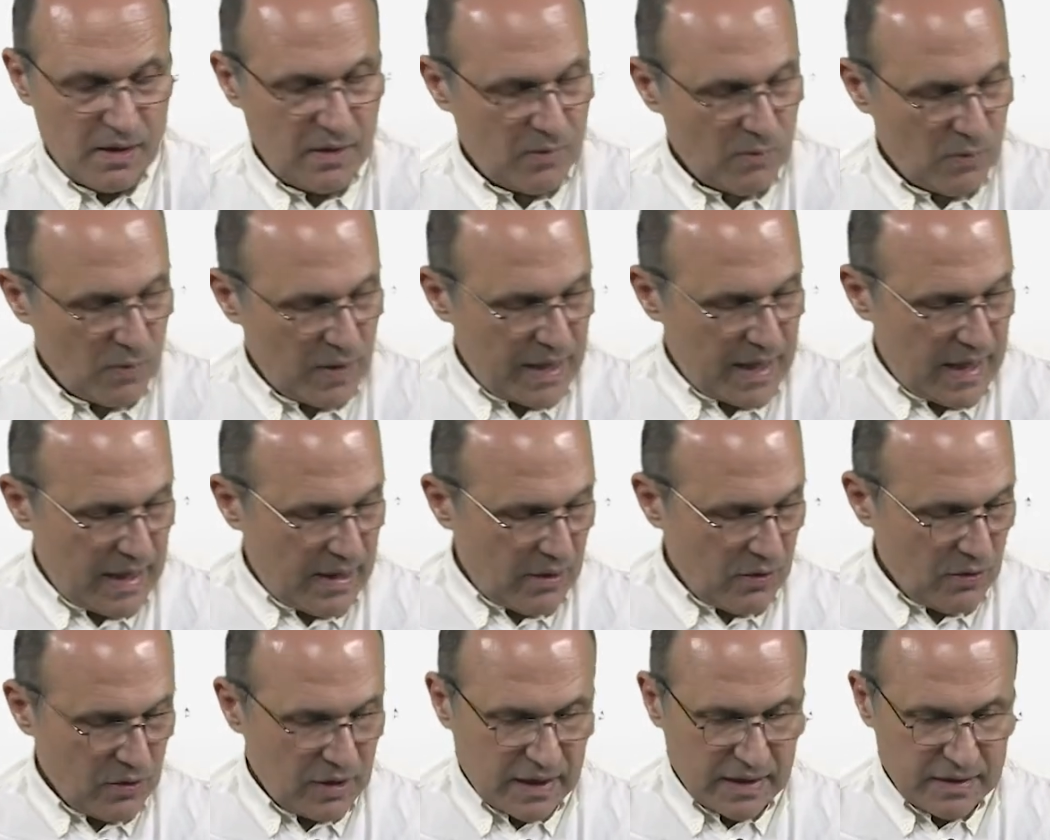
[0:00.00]
When I
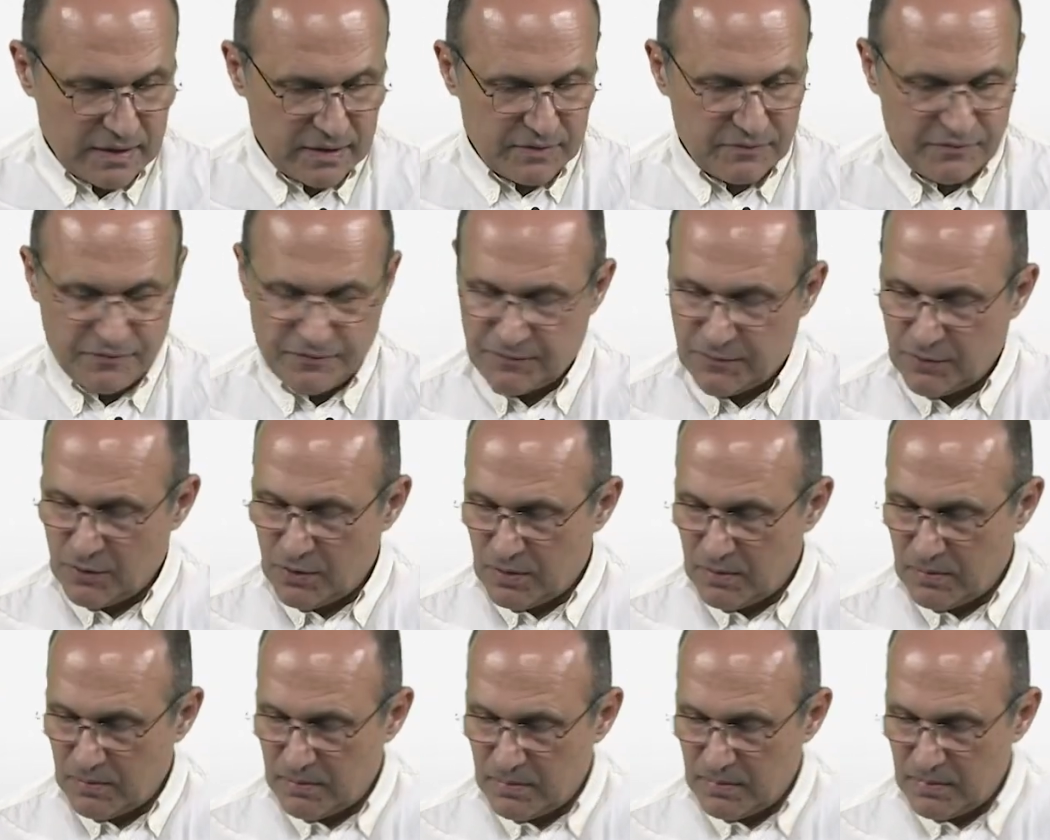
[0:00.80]
look at it
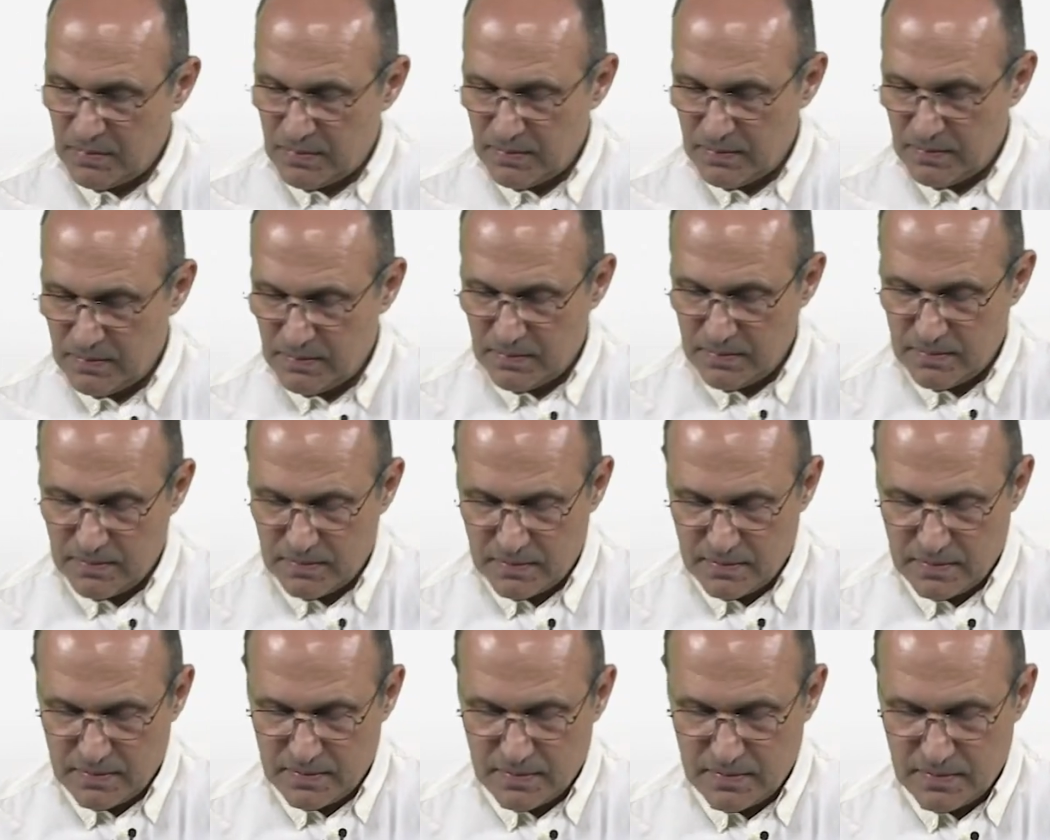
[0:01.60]
from
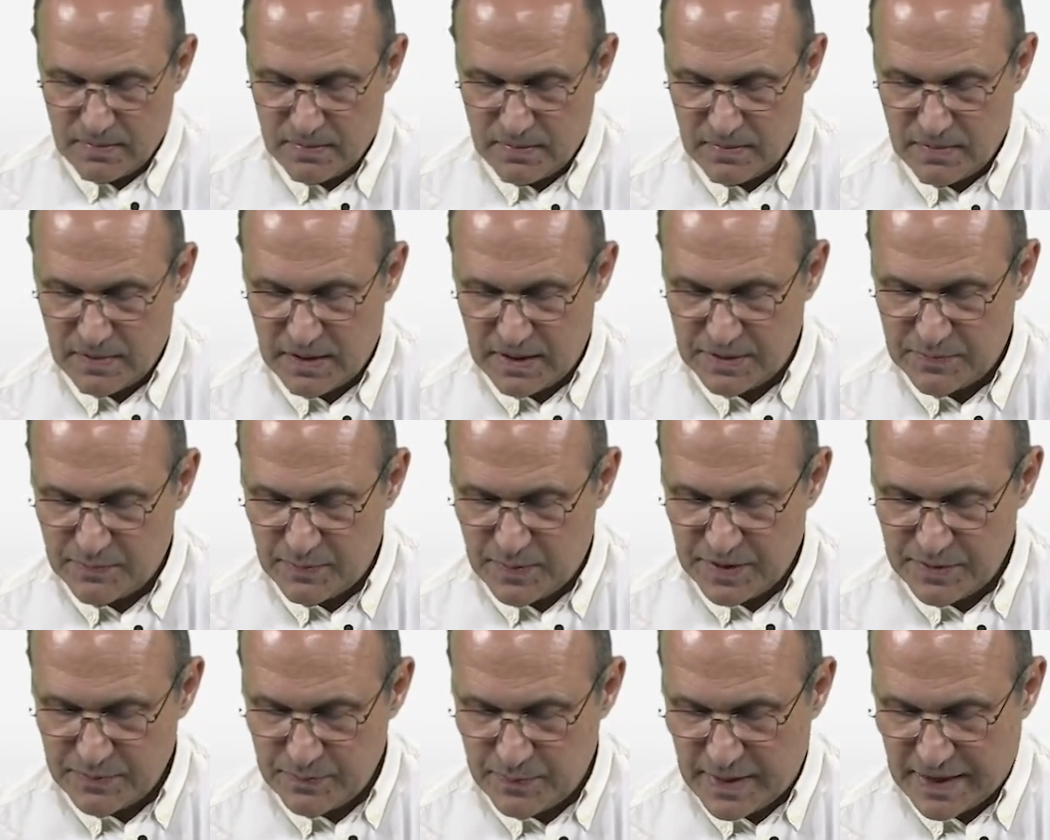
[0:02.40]
this
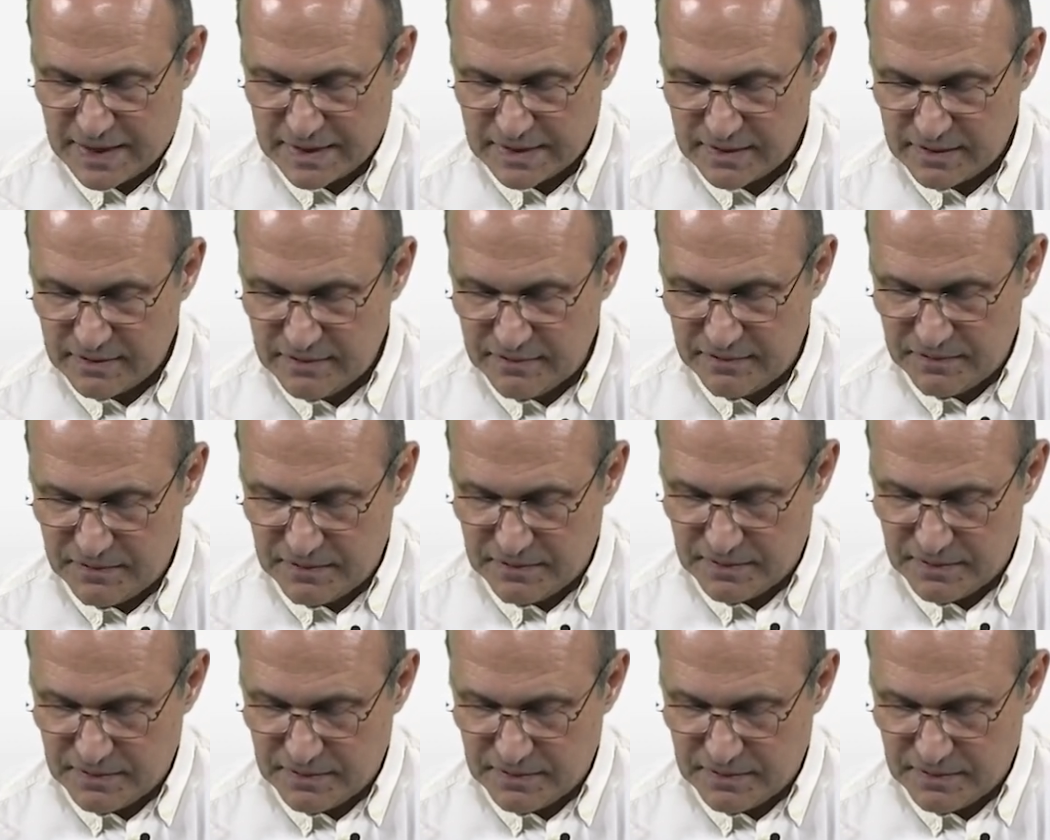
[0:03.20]
perspective,